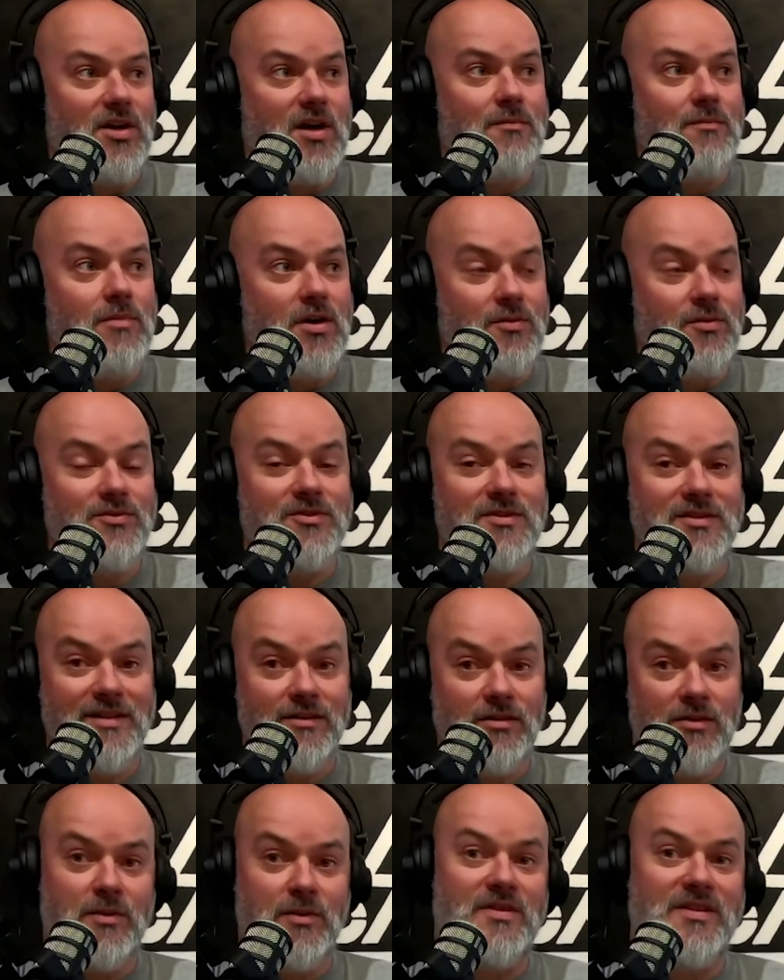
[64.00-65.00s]
boats
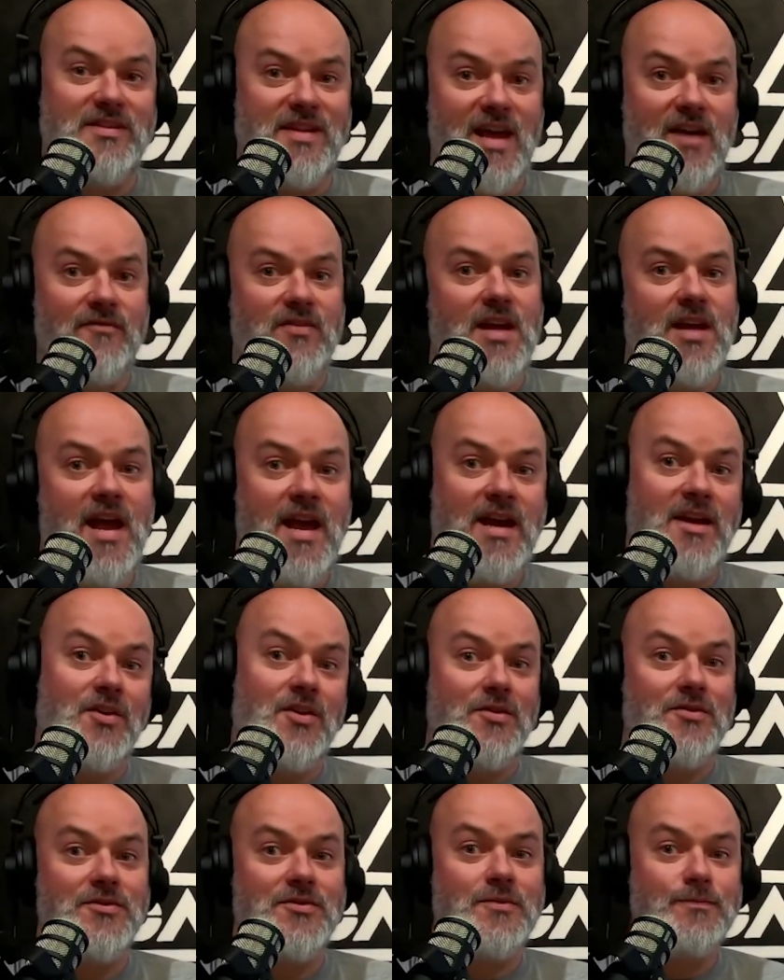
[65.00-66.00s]
dealing with these heavy
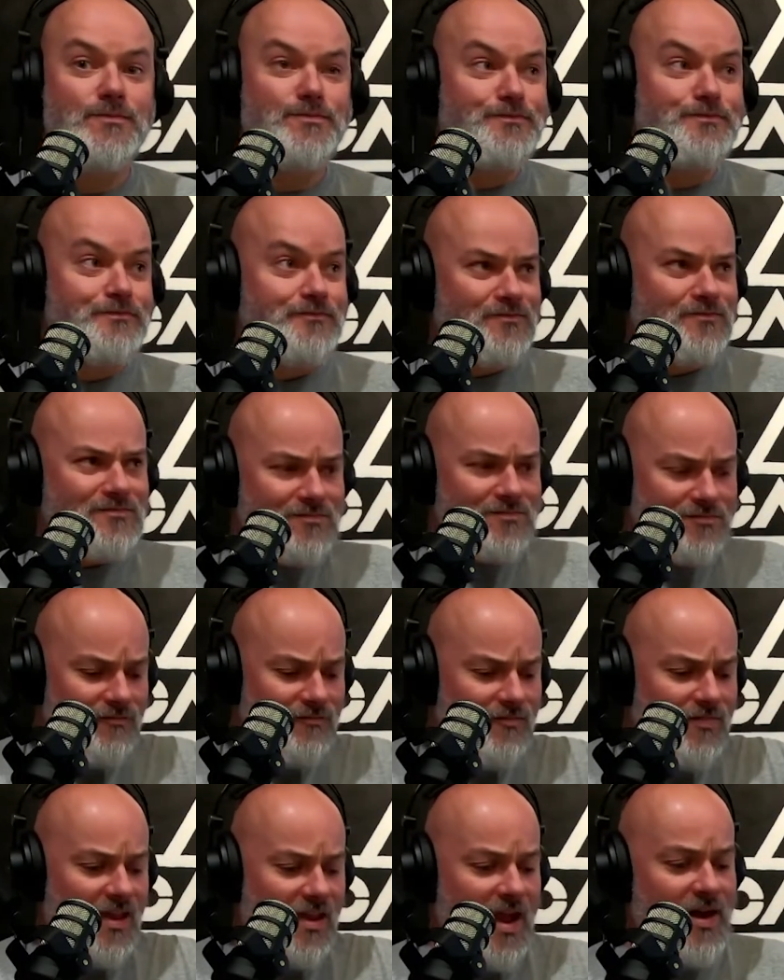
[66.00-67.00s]
anchors
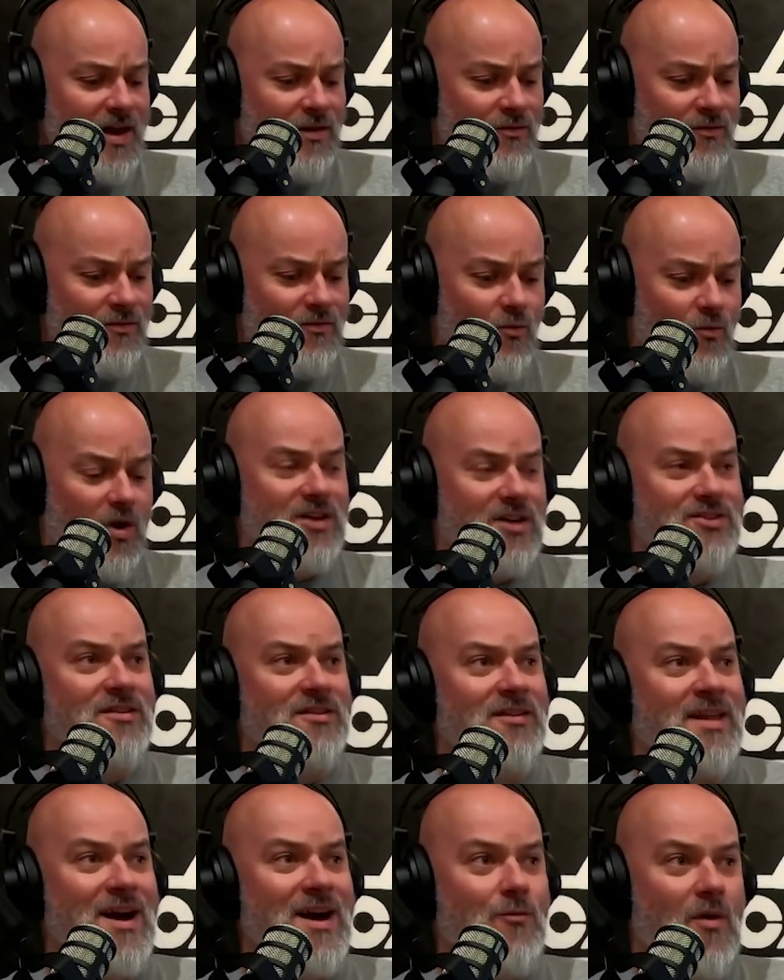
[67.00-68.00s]
and watching
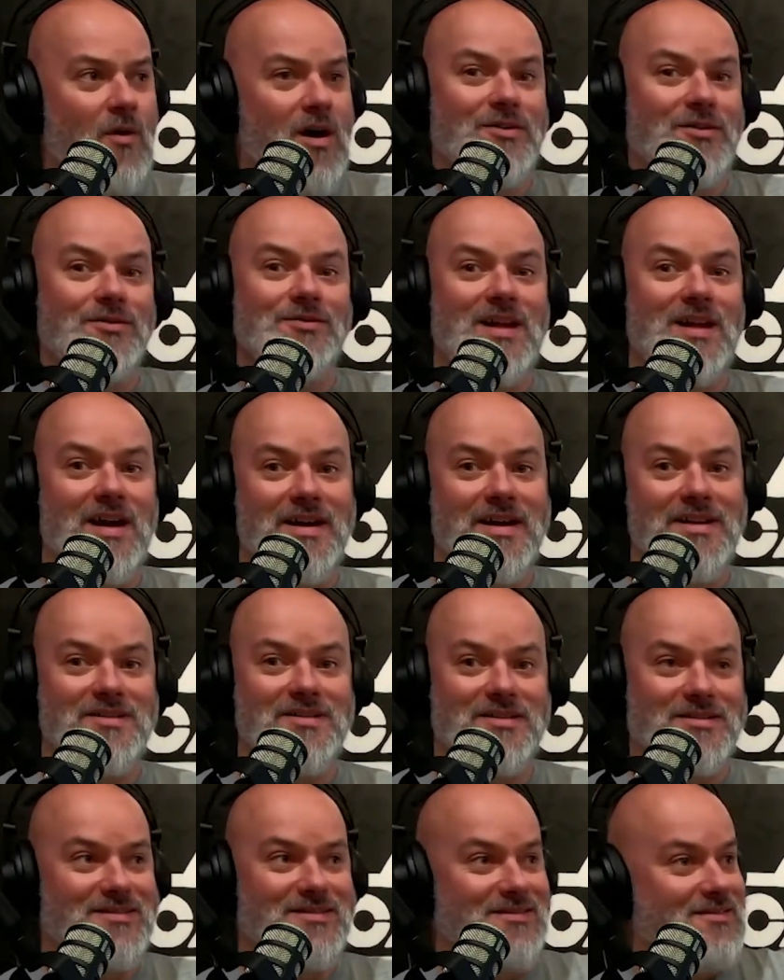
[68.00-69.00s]
that water line
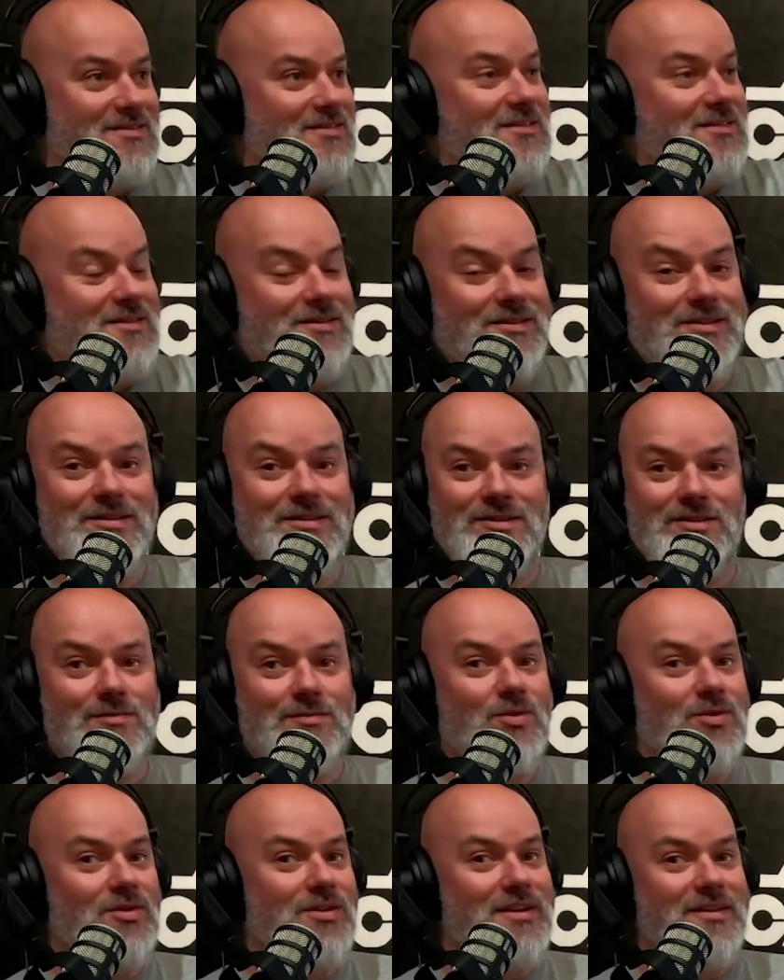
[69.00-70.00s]
just, oh
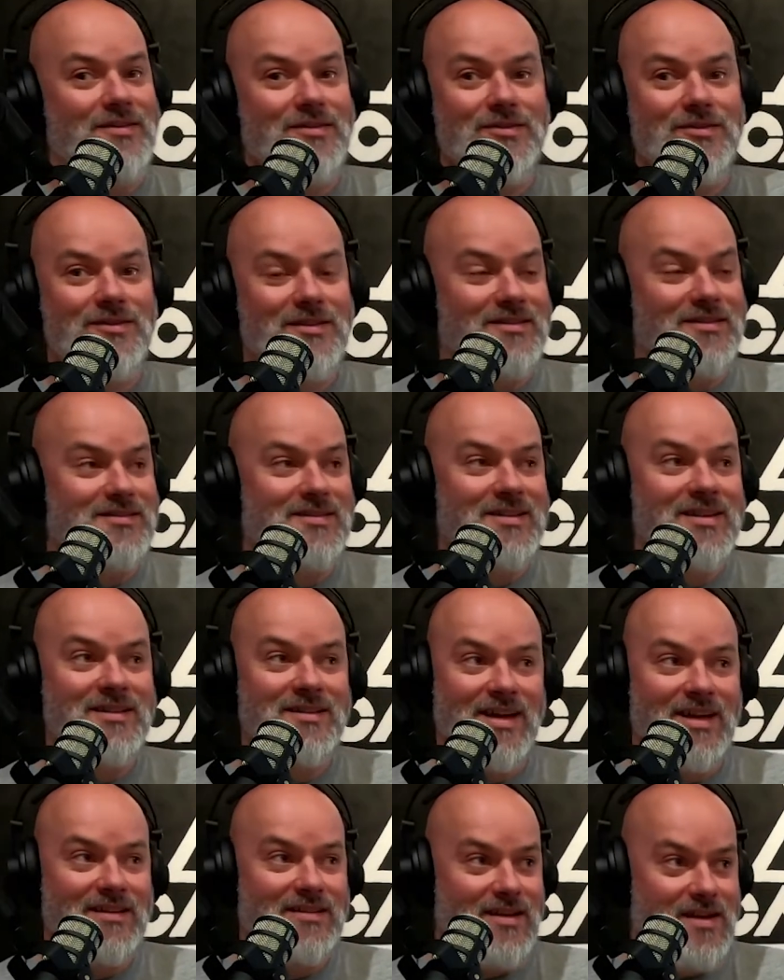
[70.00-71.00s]
boy, they're going to sink
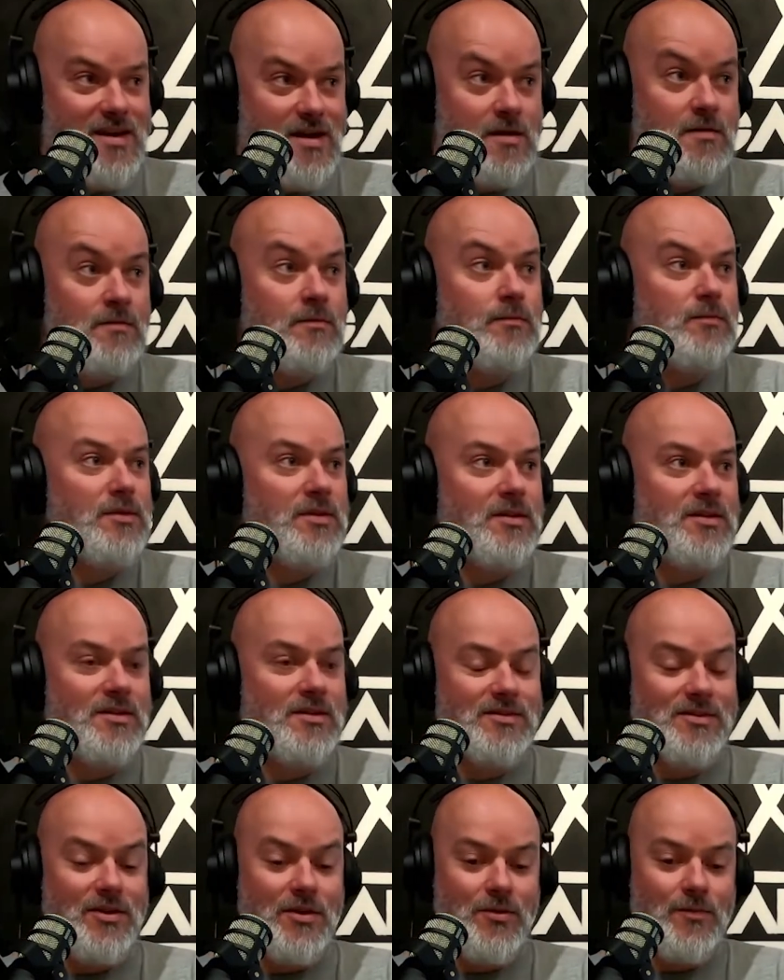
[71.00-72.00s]
that thing.
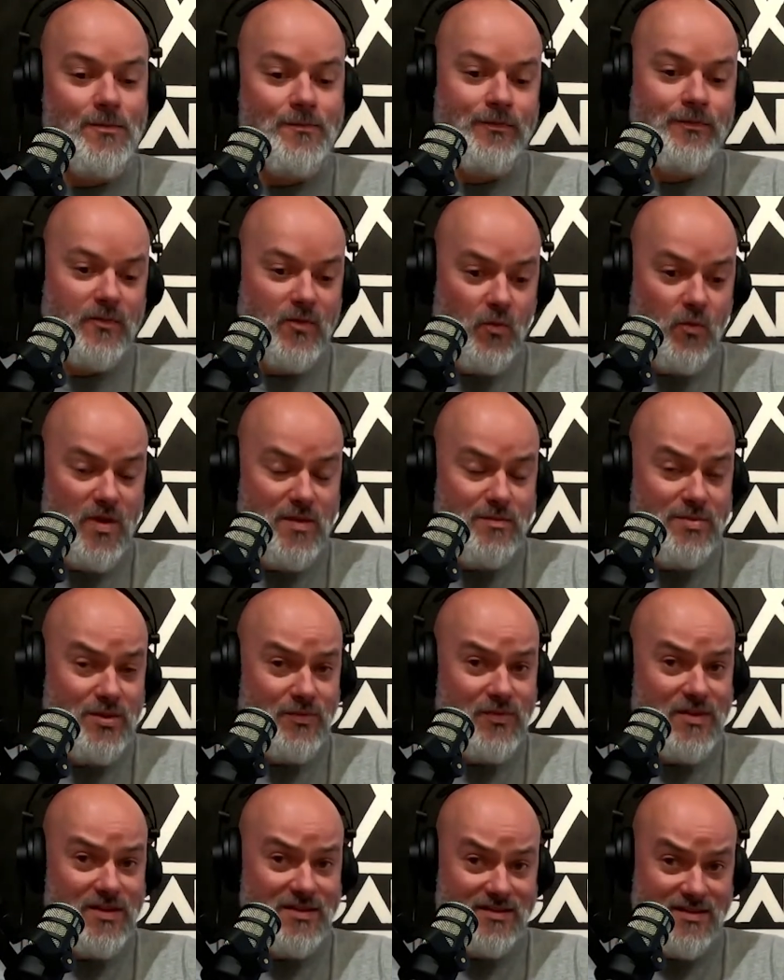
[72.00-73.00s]
So we built
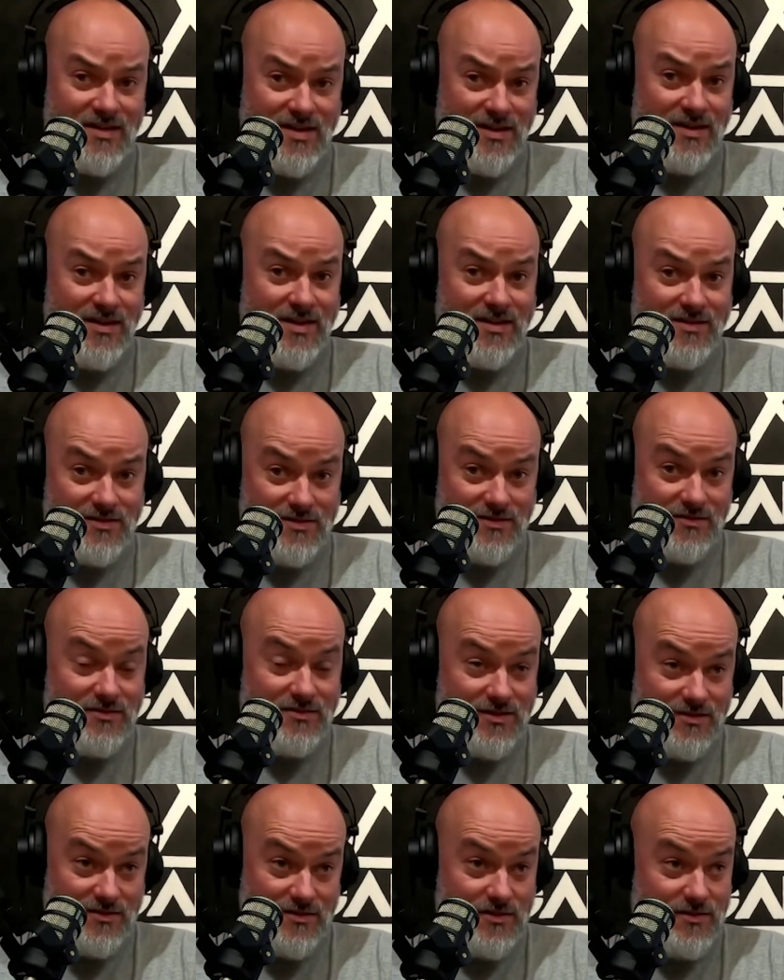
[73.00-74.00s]
this thing as
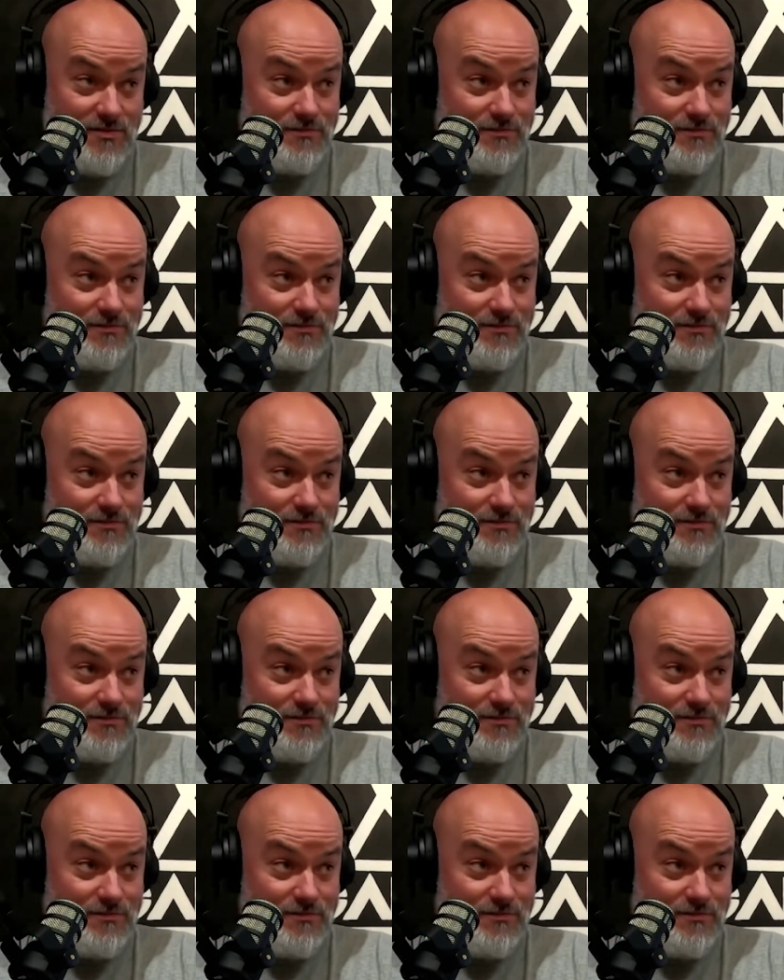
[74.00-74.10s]
just a